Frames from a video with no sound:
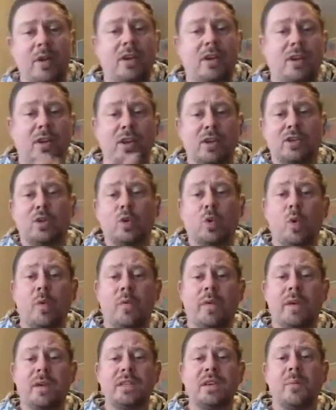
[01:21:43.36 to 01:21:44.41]
The two of
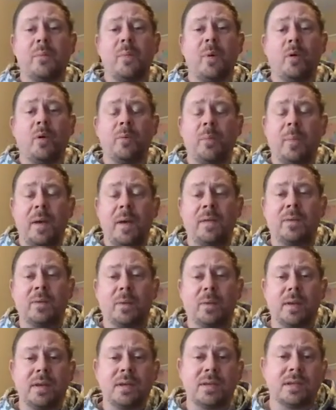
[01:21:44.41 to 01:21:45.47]
us have both been
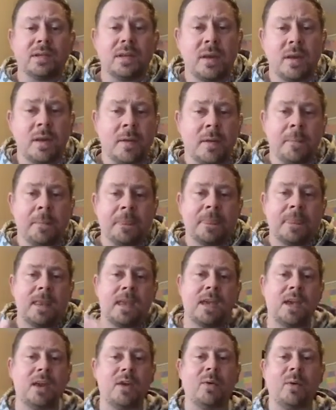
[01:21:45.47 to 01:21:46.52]
through this.
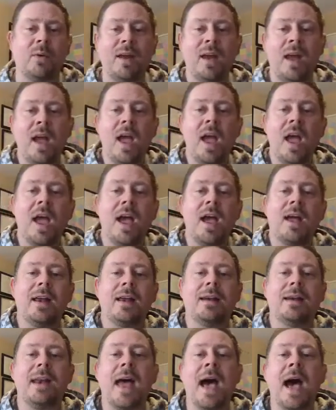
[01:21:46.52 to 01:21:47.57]
You know what?
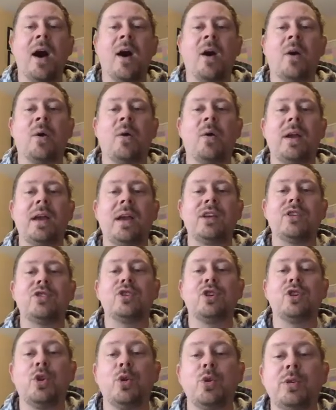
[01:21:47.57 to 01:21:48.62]
Now is
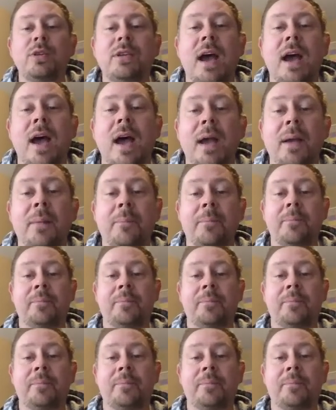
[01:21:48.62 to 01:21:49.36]
you time.